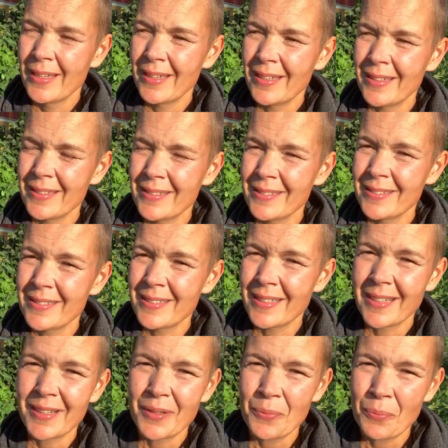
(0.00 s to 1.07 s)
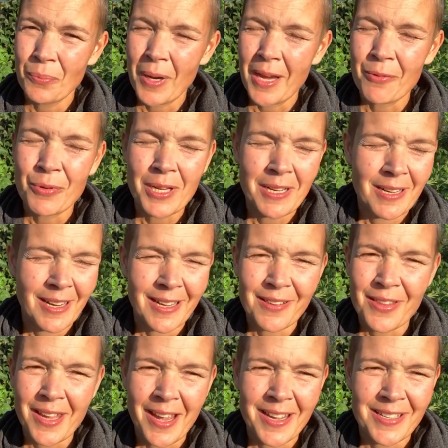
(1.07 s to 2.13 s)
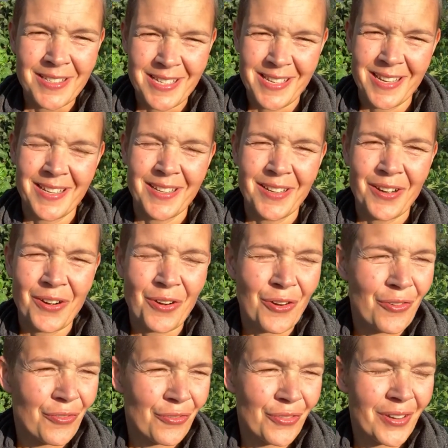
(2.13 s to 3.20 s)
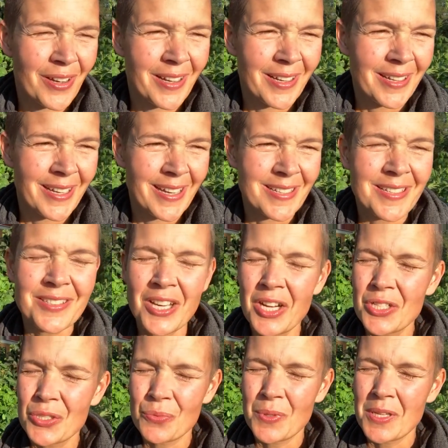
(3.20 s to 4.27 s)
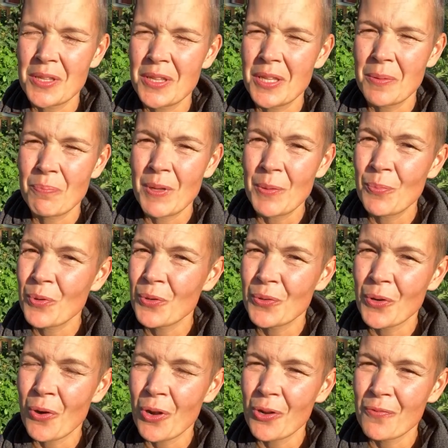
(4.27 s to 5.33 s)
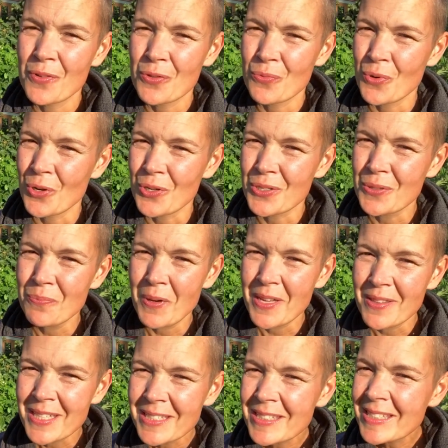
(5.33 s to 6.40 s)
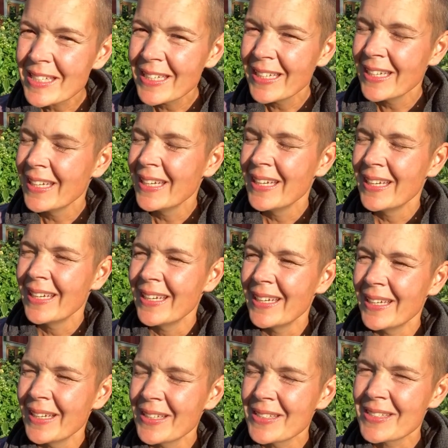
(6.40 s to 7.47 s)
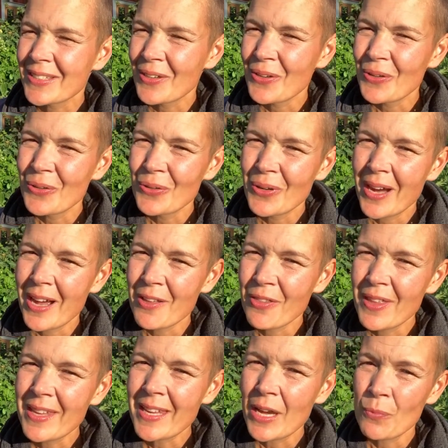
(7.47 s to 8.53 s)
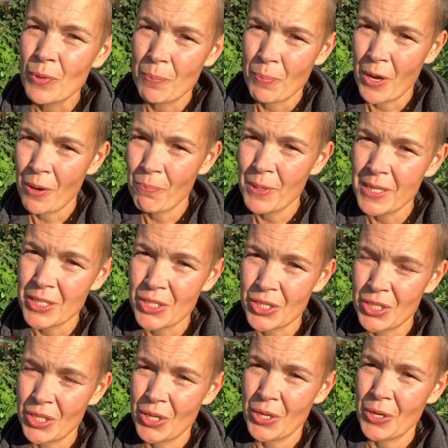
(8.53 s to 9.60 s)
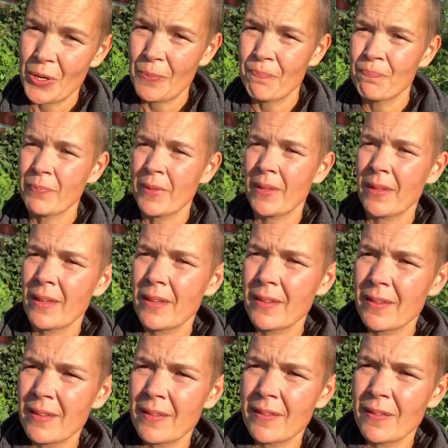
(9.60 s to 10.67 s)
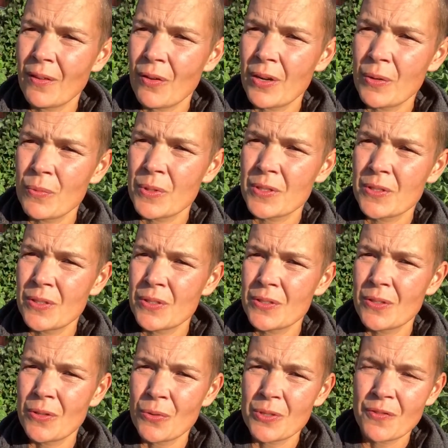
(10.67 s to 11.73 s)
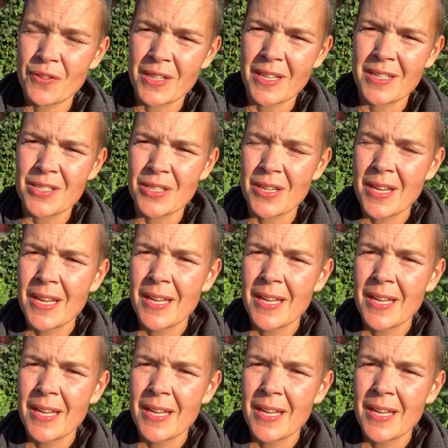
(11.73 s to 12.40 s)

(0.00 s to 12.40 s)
and I really like the idea of getting in touch with the people all over the world by this. So I think I will publish. Sorry, it was just a notification.